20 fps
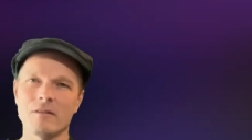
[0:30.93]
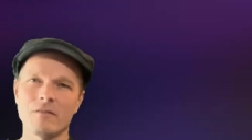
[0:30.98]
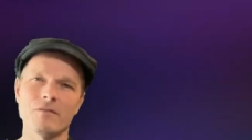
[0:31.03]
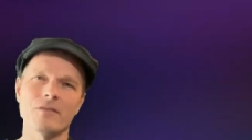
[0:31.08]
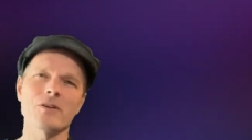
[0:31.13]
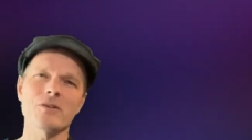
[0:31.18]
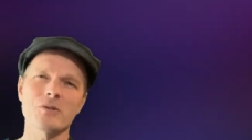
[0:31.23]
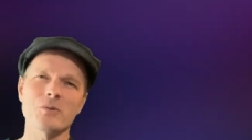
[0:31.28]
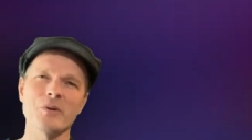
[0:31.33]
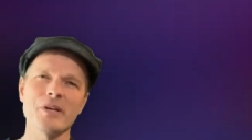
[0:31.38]

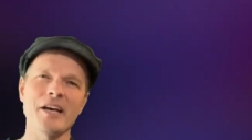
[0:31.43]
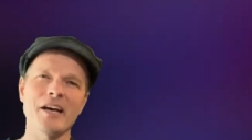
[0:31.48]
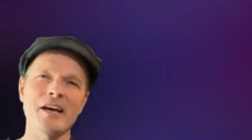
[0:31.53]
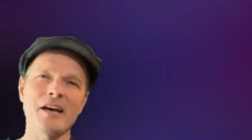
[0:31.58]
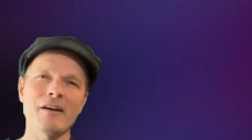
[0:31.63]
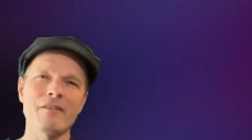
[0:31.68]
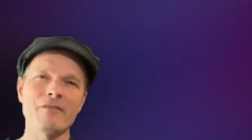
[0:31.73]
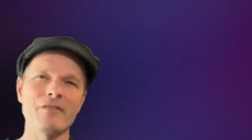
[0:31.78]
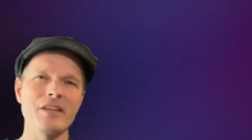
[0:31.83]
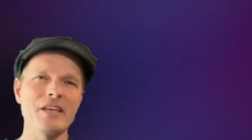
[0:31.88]
First, we
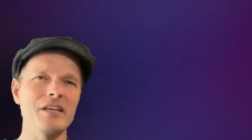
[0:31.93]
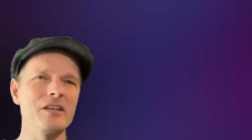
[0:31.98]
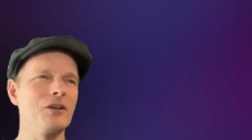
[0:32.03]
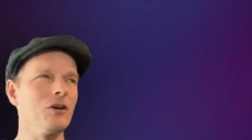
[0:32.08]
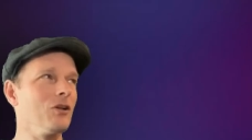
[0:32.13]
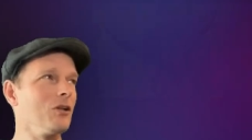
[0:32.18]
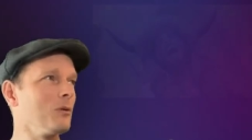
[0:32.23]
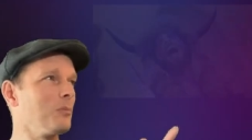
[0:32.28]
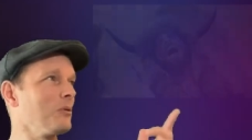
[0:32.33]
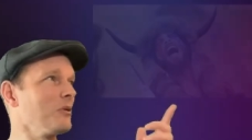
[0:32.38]
have the
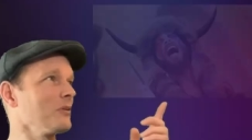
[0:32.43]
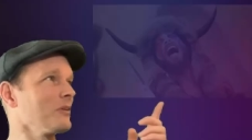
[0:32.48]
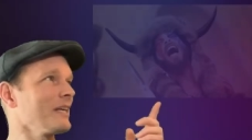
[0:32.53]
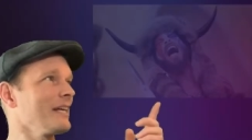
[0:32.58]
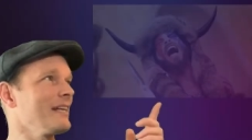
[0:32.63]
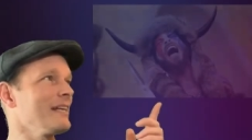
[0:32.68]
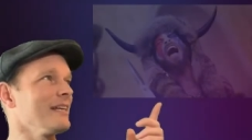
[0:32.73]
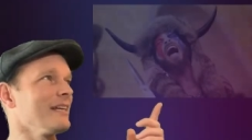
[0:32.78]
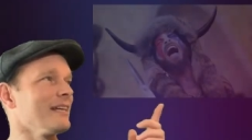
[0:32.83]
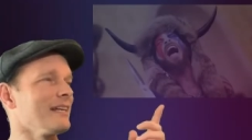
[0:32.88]
gullible
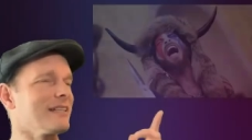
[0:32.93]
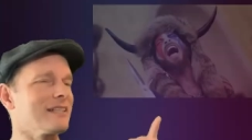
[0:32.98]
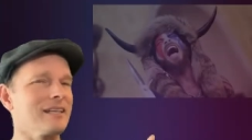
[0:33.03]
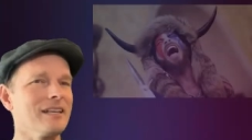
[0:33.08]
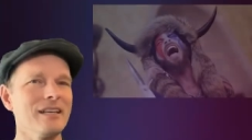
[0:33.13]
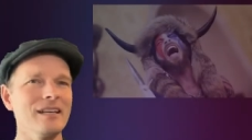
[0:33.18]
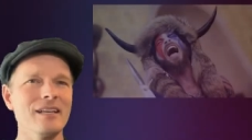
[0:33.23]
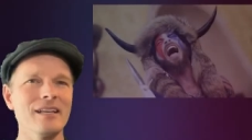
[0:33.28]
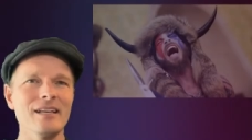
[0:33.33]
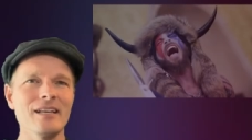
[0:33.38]
idiot.
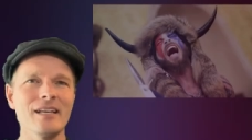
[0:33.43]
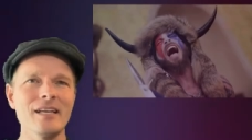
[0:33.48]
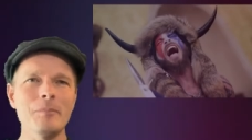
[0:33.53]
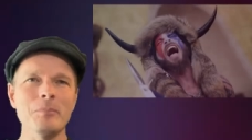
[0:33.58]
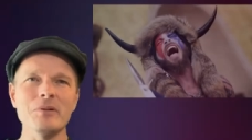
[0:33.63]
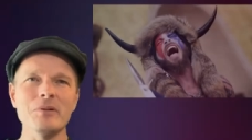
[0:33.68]
He